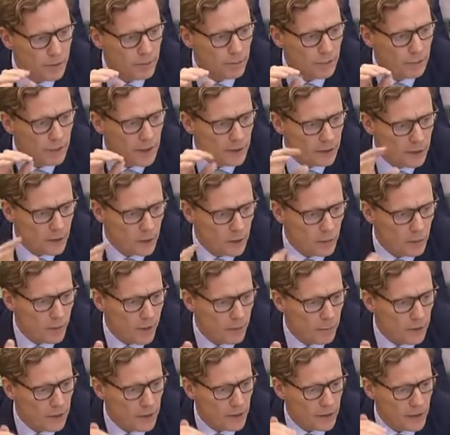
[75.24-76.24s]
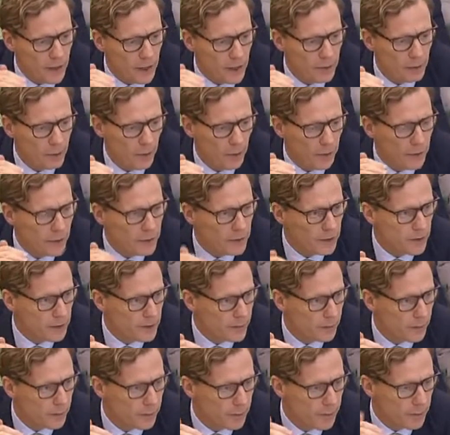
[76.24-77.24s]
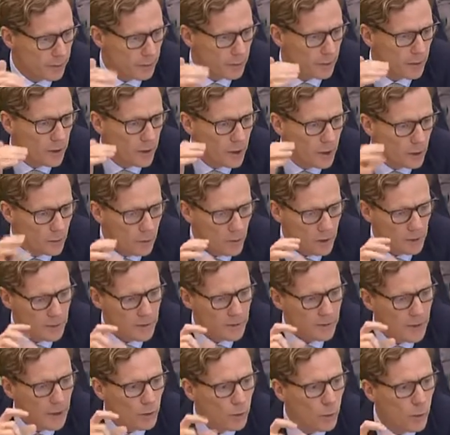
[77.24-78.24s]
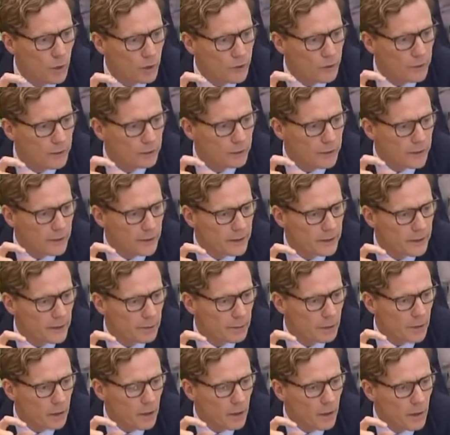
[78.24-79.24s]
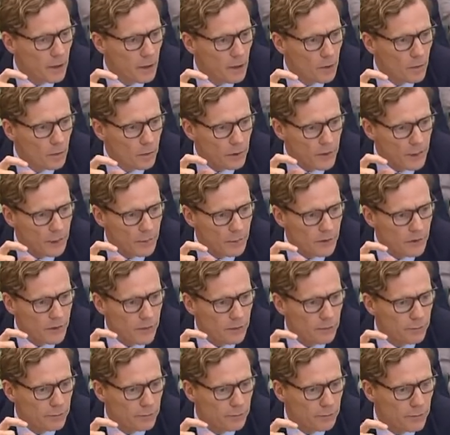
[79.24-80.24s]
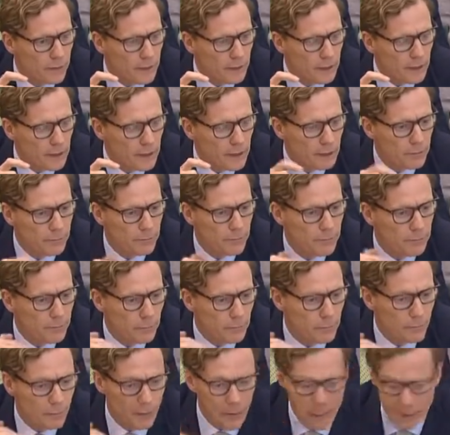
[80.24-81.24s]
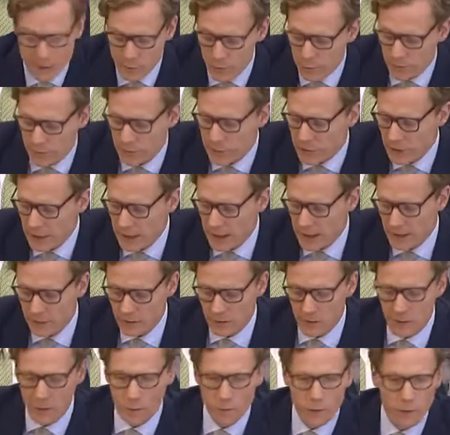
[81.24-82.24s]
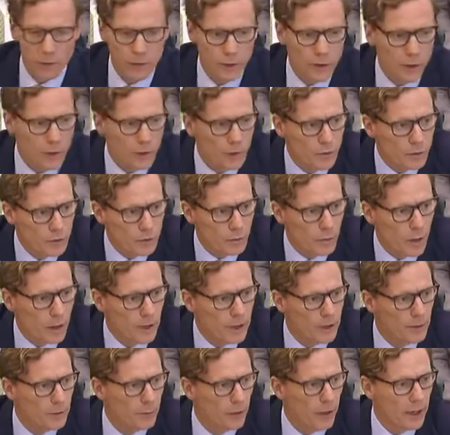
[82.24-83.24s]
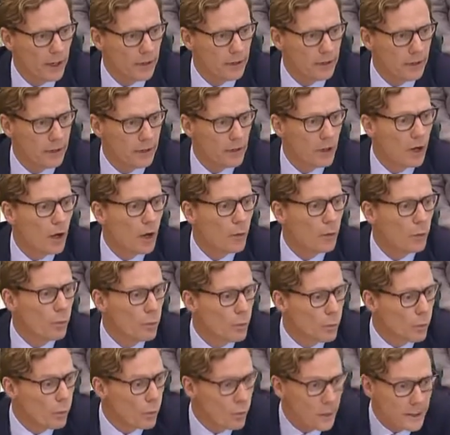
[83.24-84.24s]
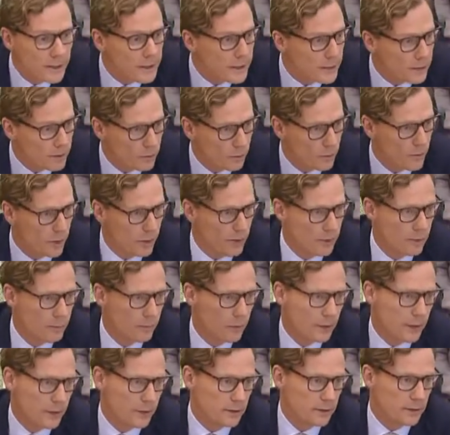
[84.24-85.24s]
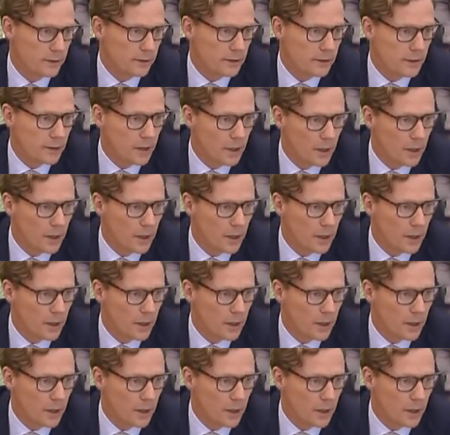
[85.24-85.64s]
Let's just run with this hypothesis for a moment. What happens if I was the victim? What happens if as we've seen, we're accused of working Brexit? We didn't work in Brexit.